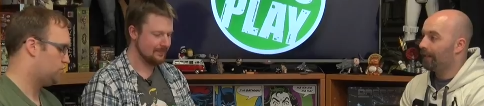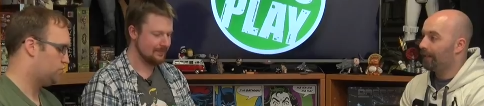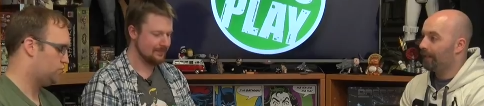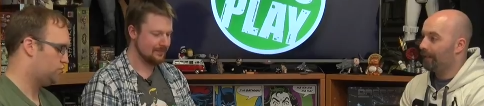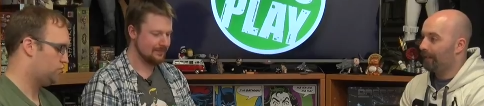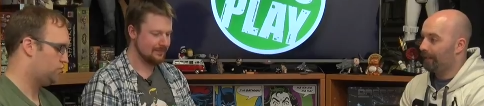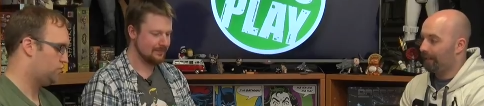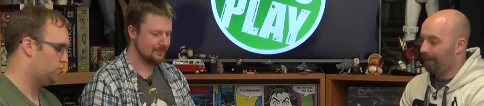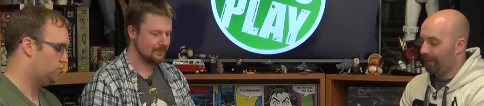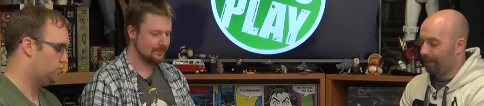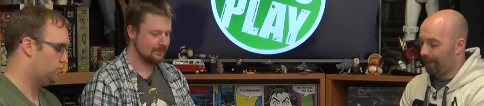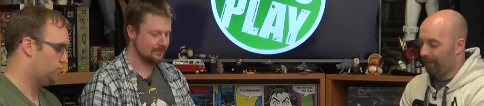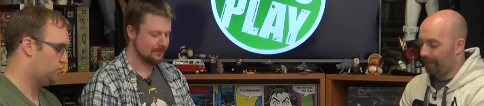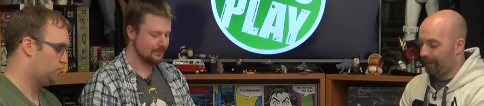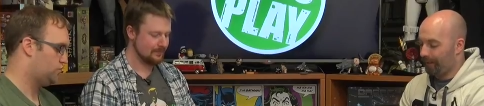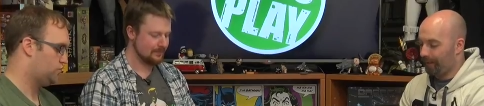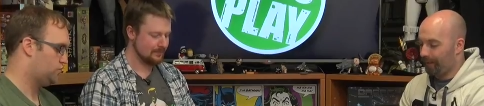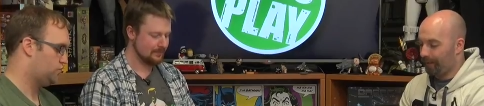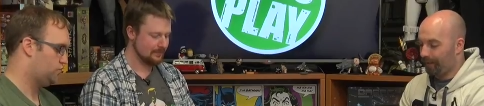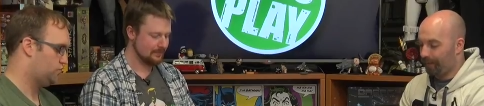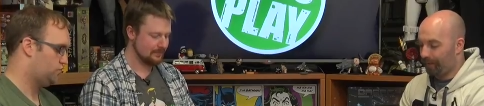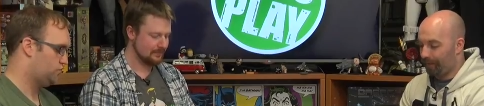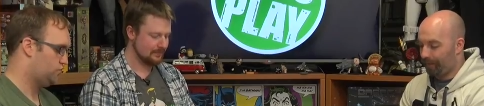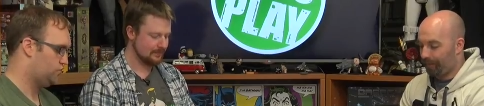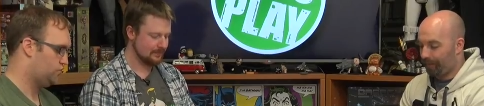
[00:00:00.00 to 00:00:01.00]

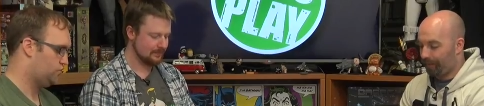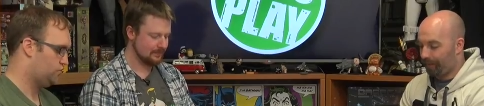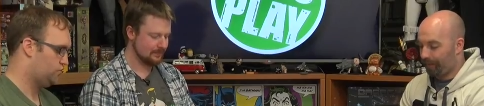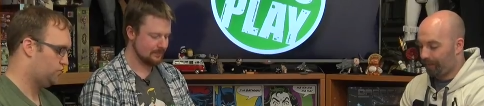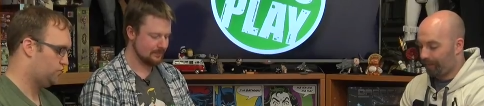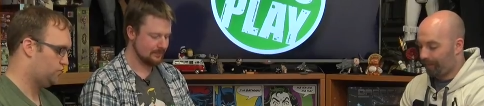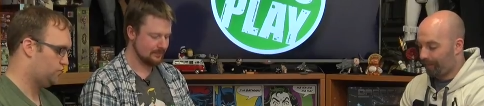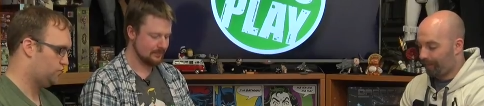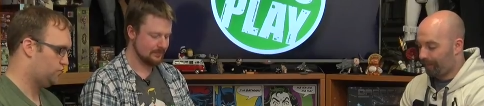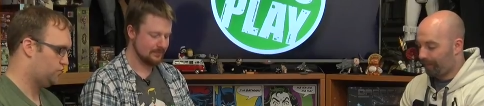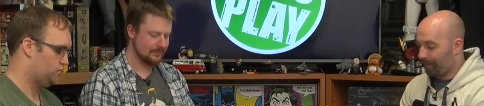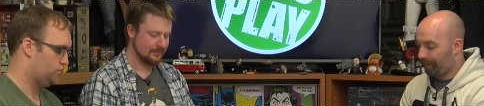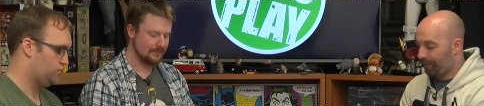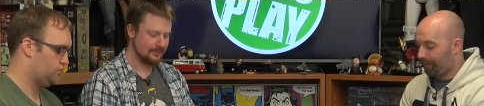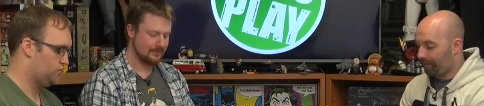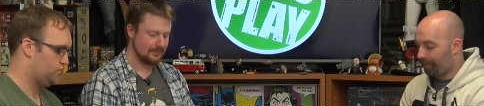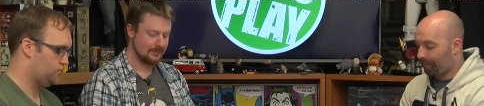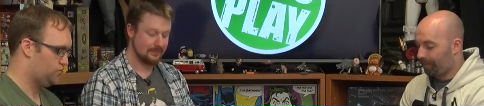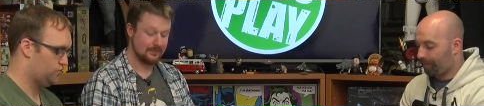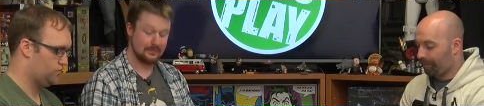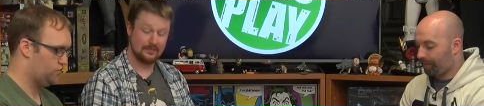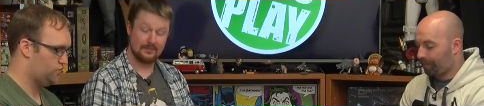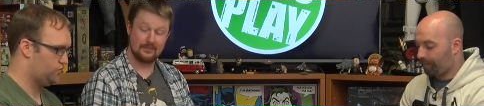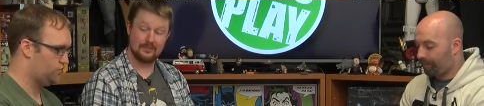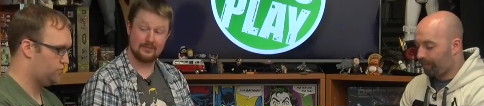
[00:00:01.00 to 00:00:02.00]

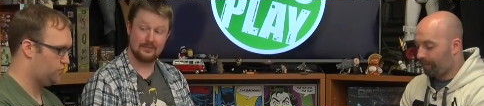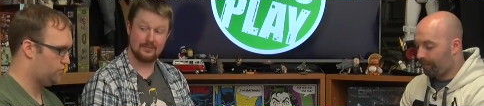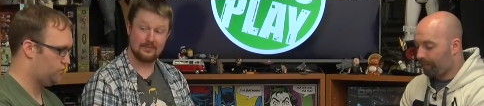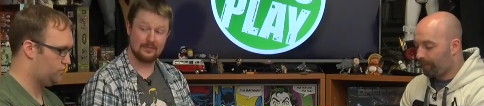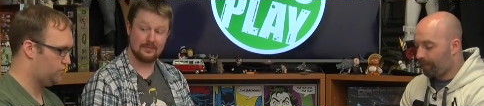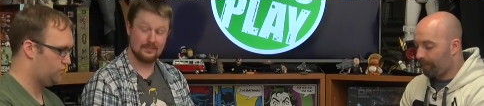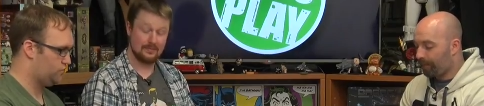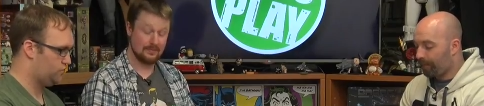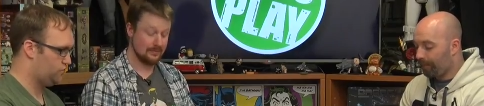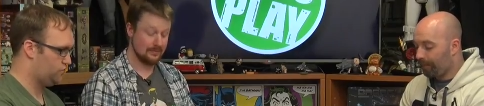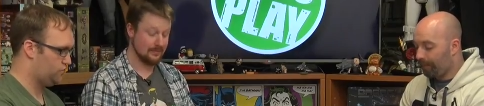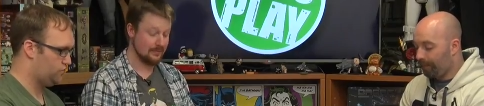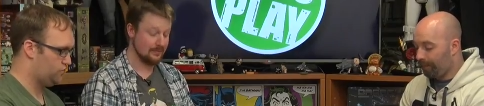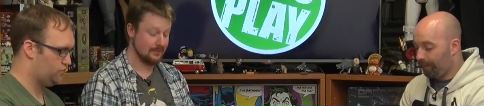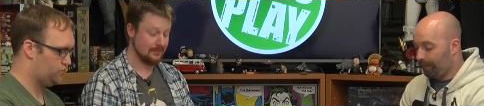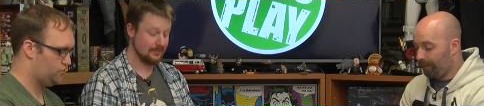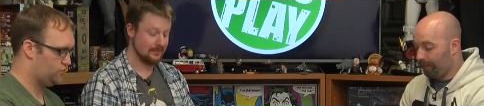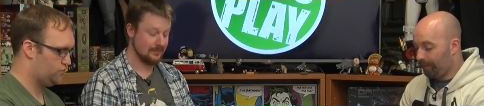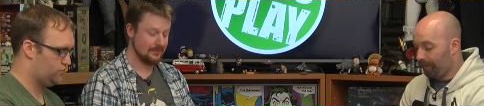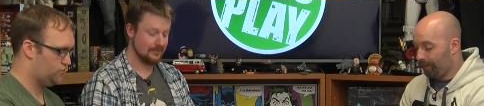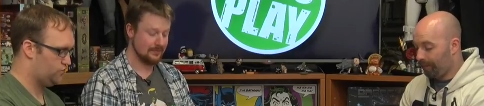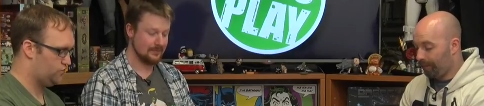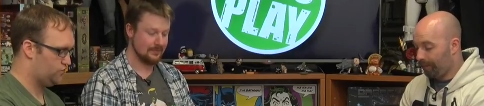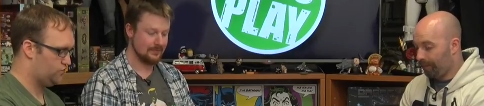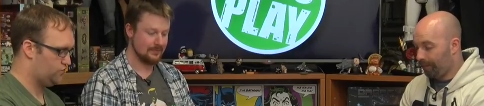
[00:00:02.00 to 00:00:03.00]

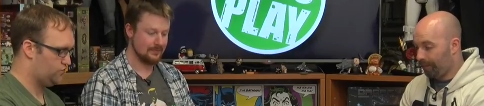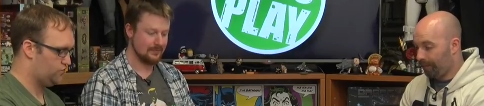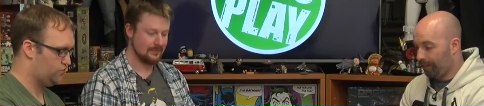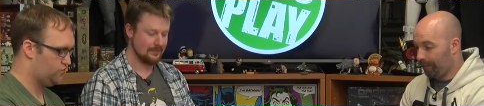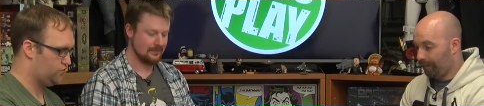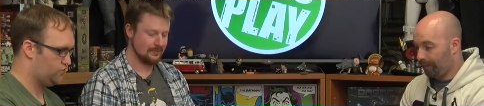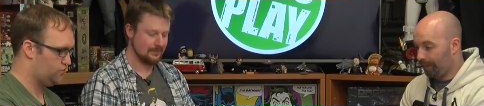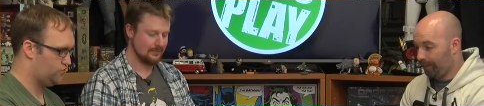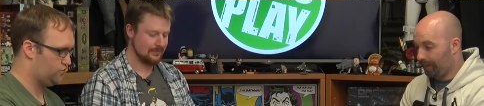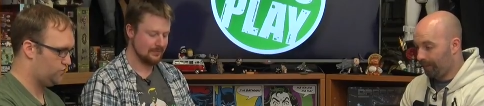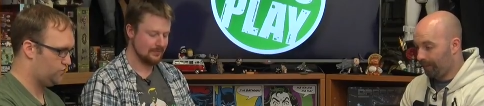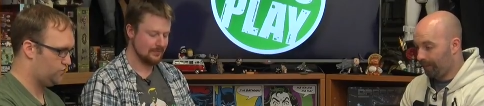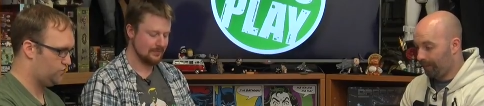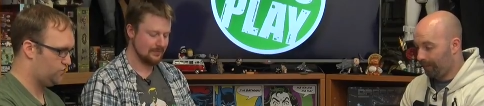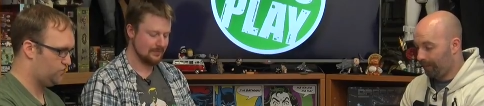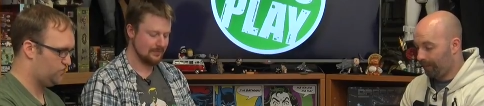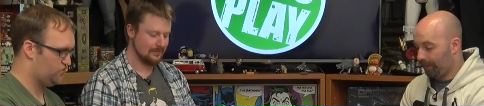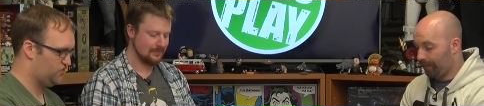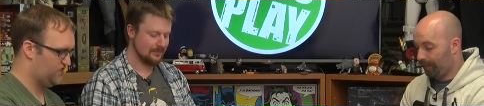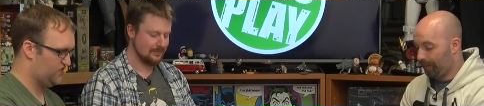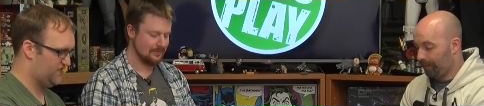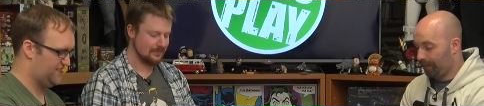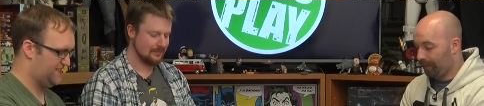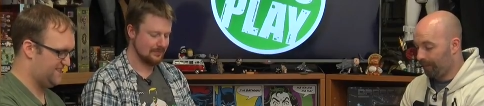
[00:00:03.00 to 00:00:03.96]
(no one is talking)